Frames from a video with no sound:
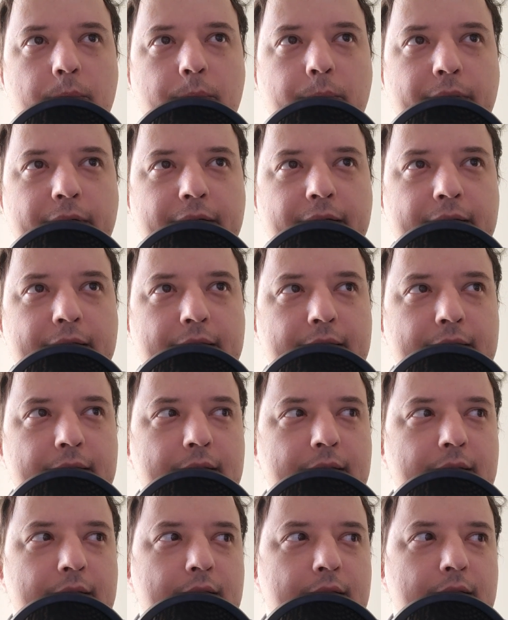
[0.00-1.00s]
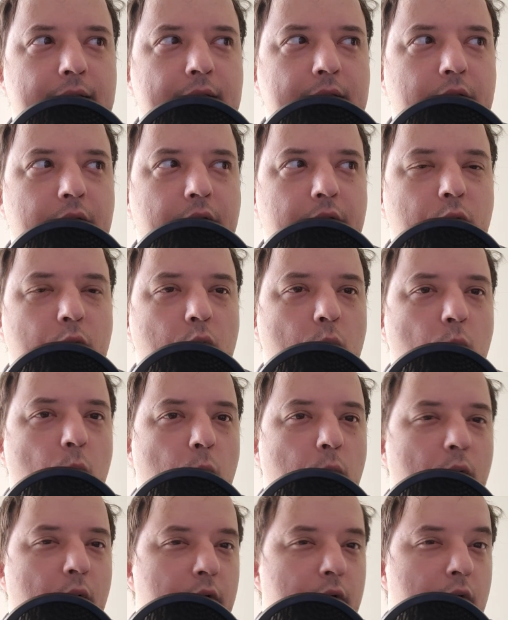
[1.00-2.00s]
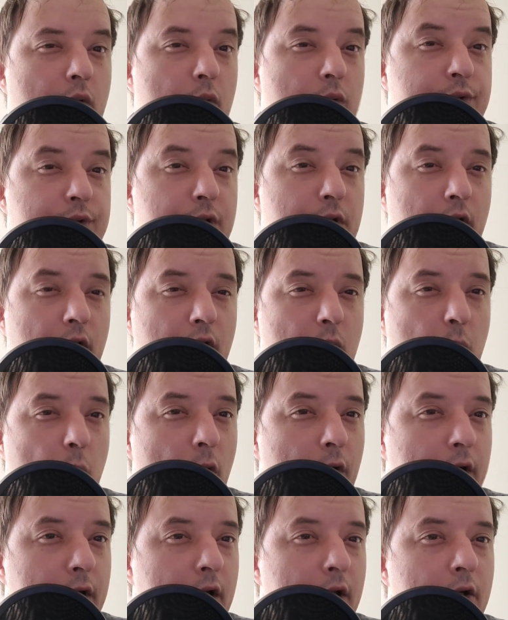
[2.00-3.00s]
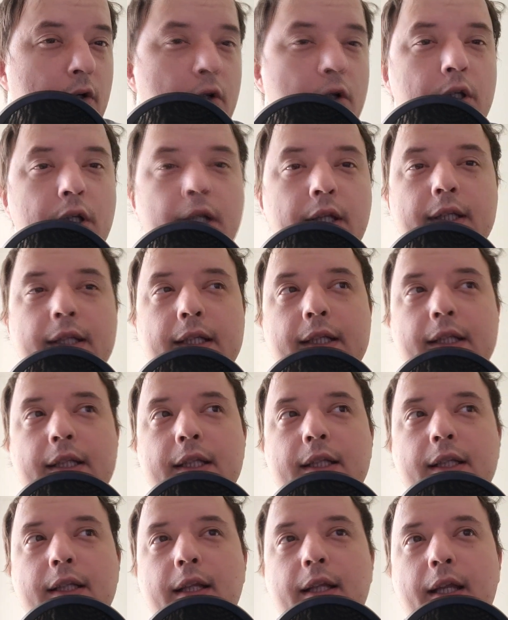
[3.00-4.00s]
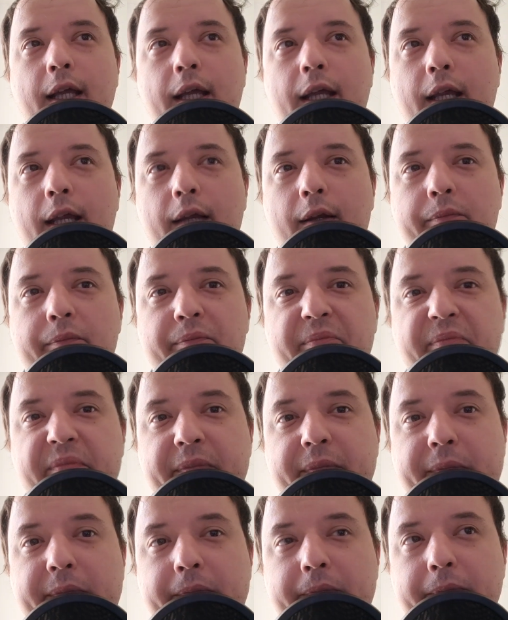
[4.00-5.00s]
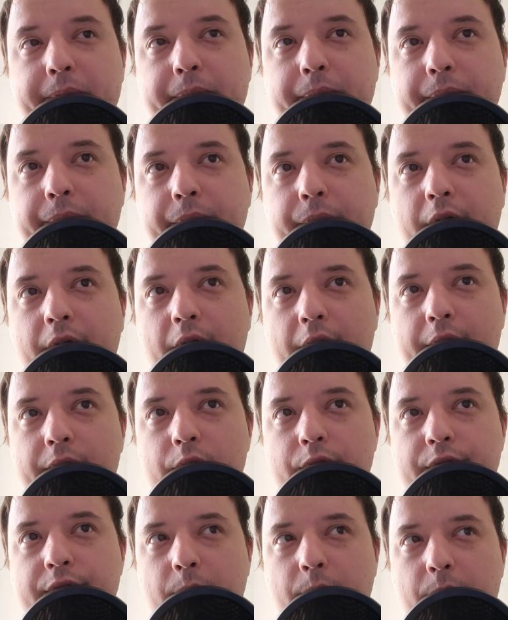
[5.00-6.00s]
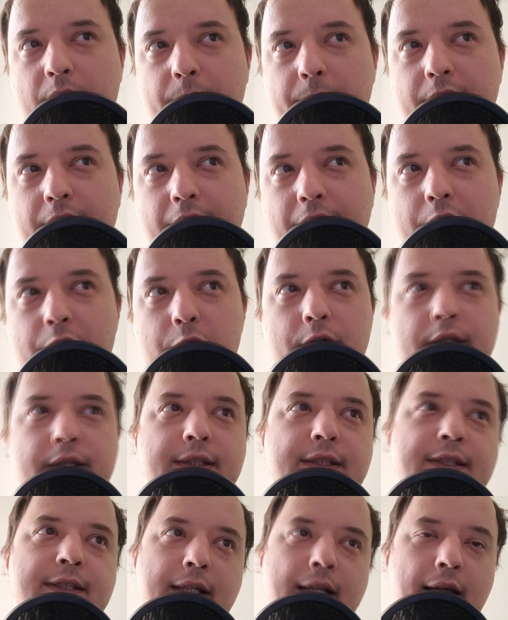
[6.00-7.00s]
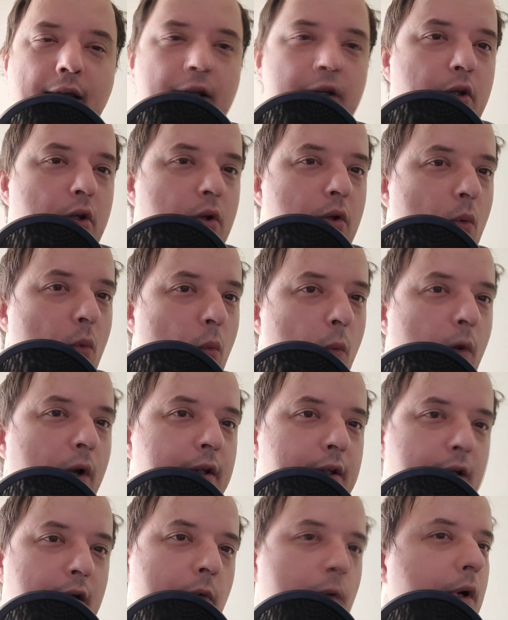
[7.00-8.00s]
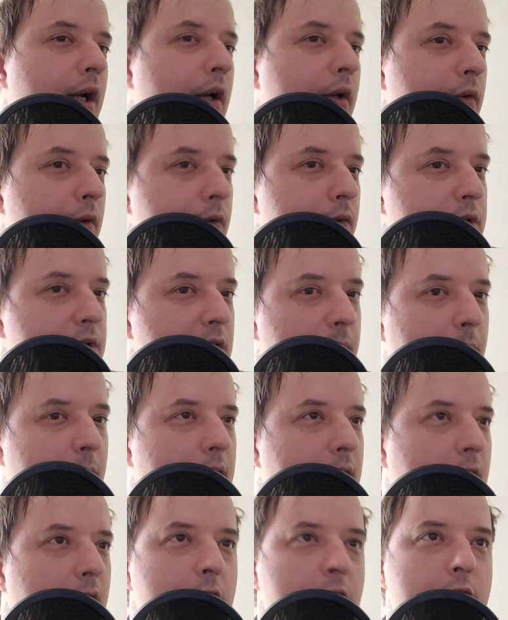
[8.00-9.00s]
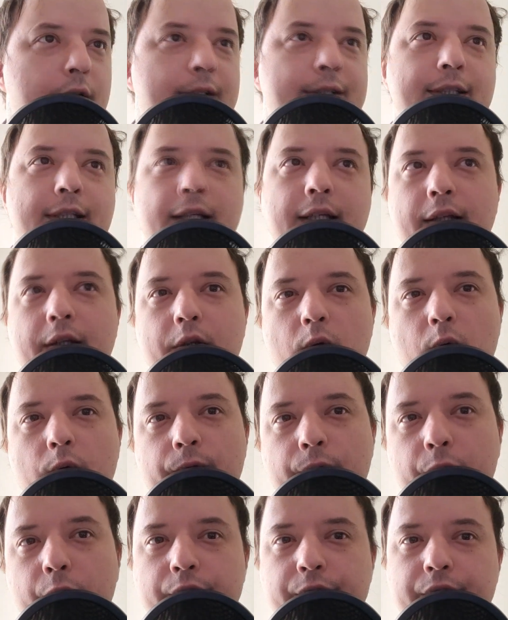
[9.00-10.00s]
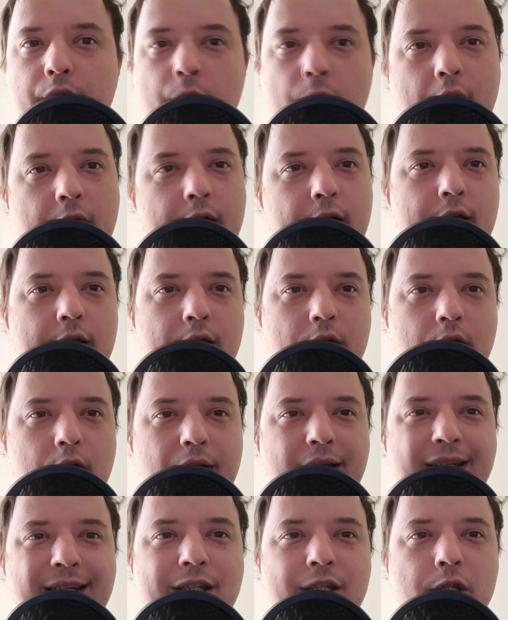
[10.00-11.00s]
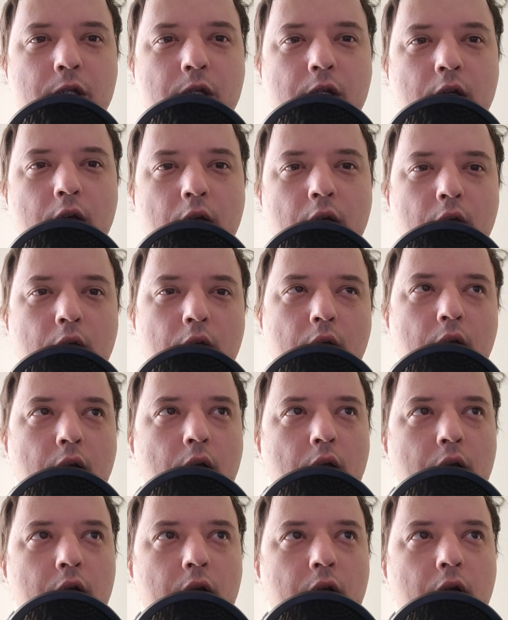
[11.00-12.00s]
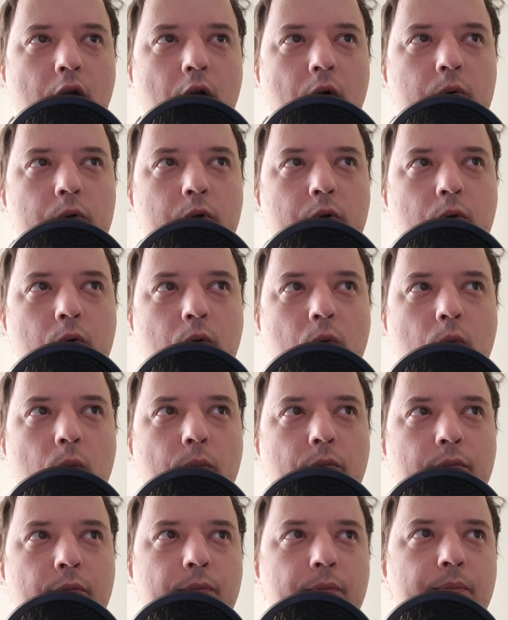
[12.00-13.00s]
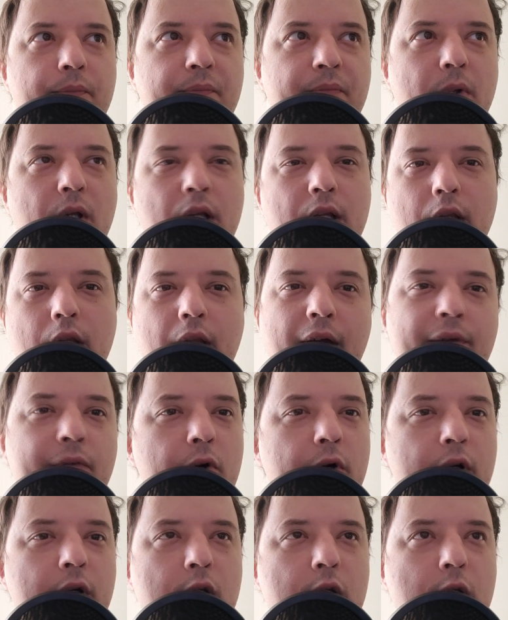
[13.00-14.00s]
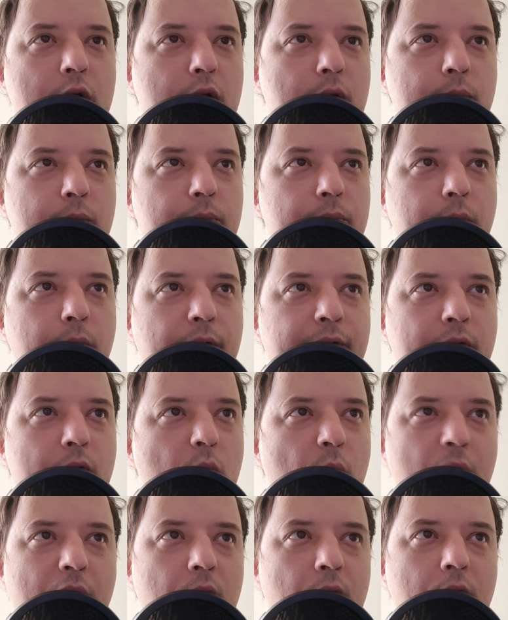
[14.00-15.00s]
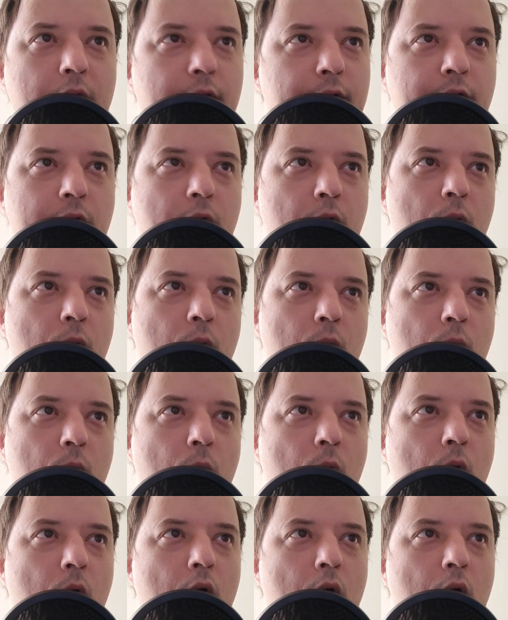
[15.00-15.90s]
But you started working on it. They gave you some limitations, and you went around those limitations, and you first created a leash, to leverage, if you will, if you